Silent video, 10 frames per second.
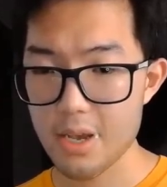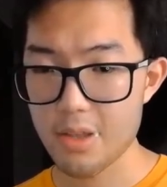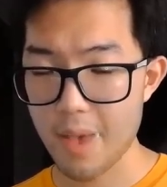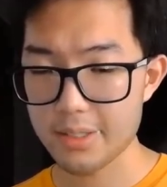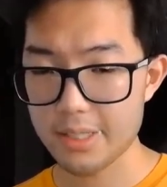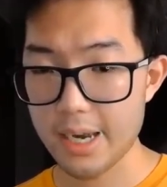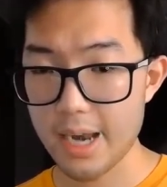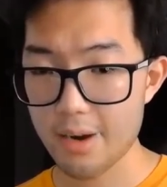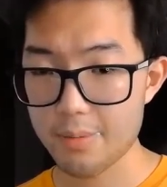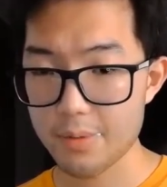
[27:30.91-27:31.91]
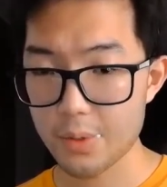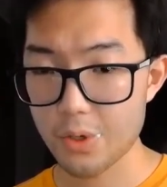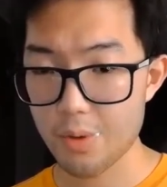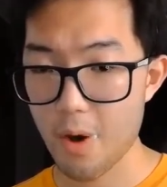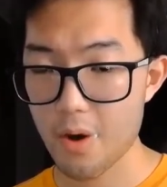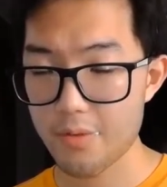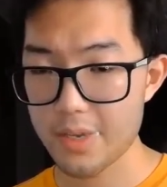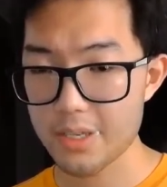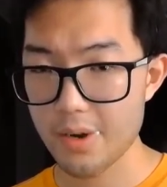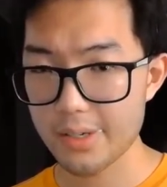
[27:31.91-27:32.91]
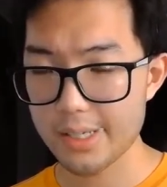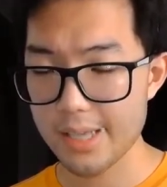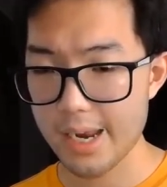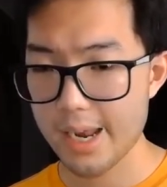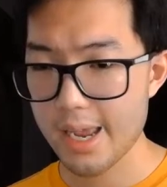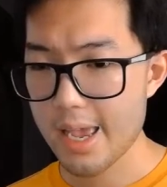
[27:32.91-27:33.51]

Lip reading: the Palestinian Arabs, which are part of the Israeli state.